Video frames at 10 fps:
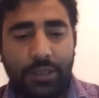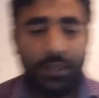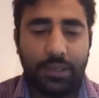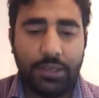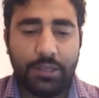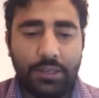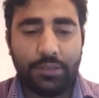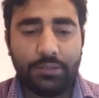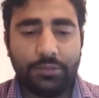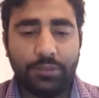You
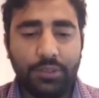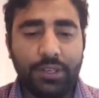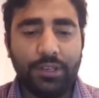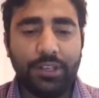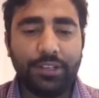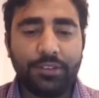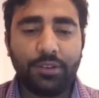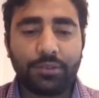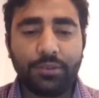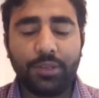can you can later
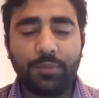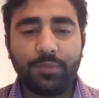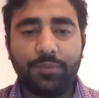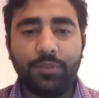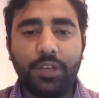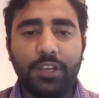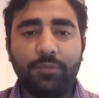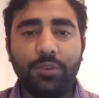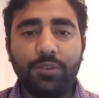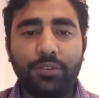talk to him if you
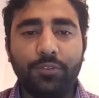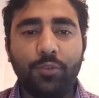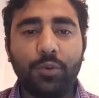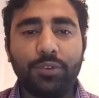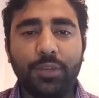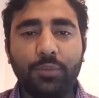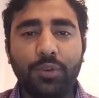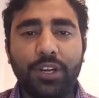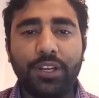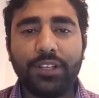have more if you want to take
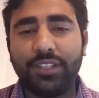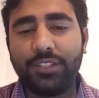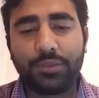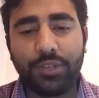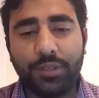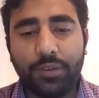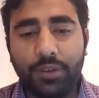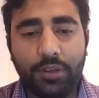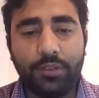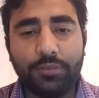more ideas. He's doing
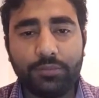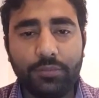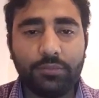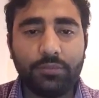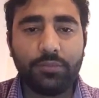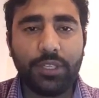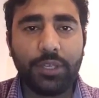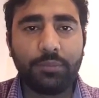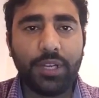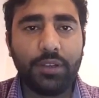uh, I
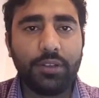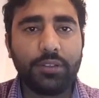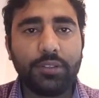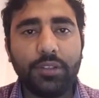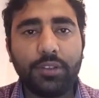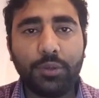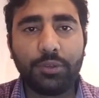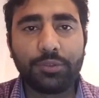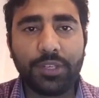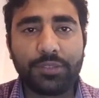think my
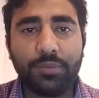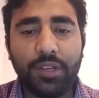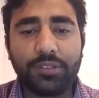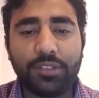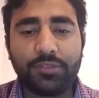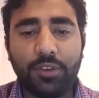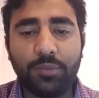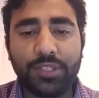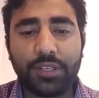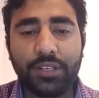course based masters
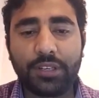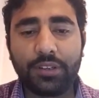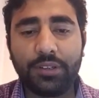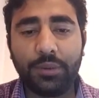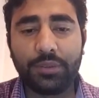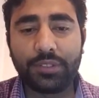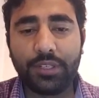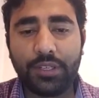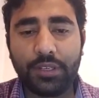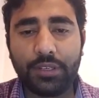from Michigan Technical
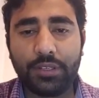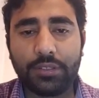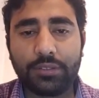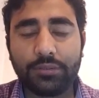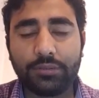University and. Uh,